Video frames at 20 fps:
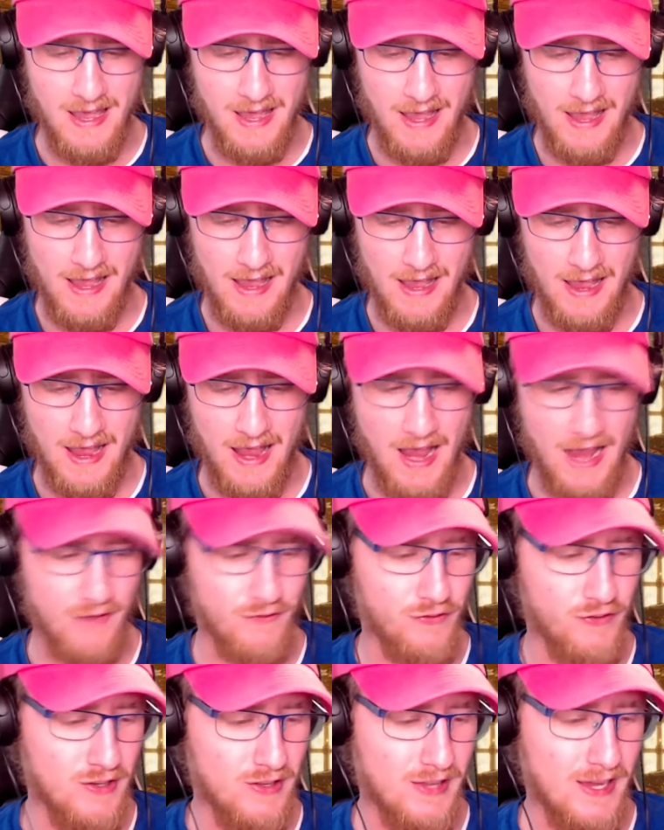I
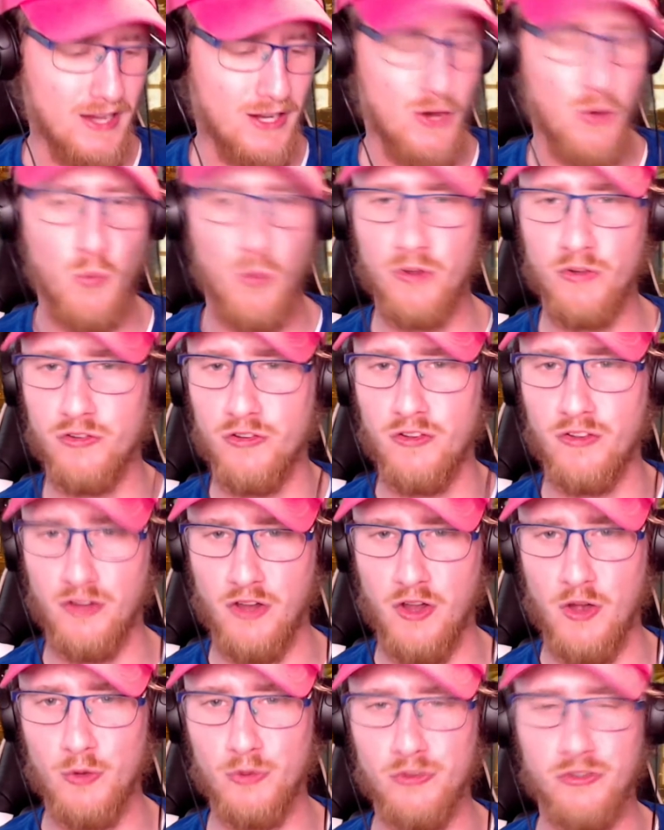feel like Wizards of the
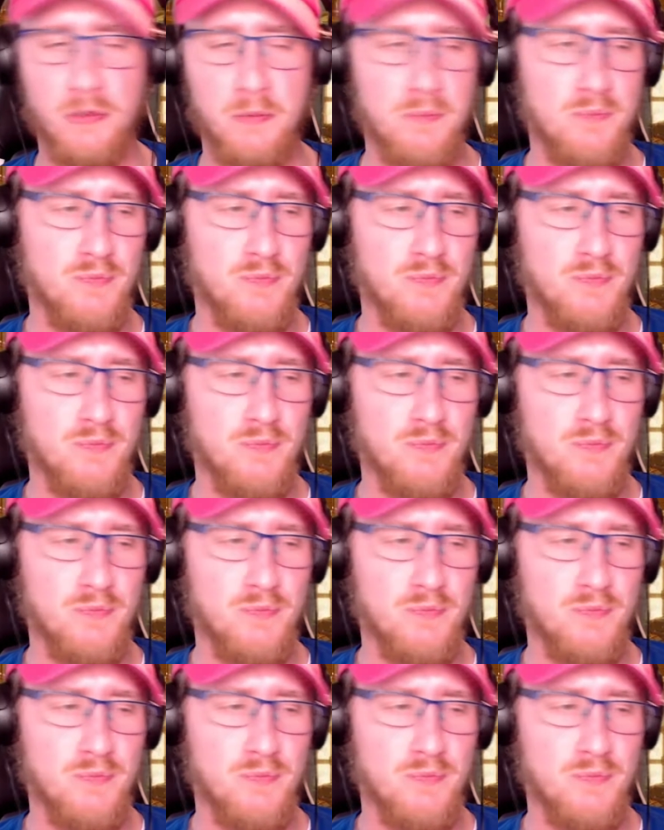Coast,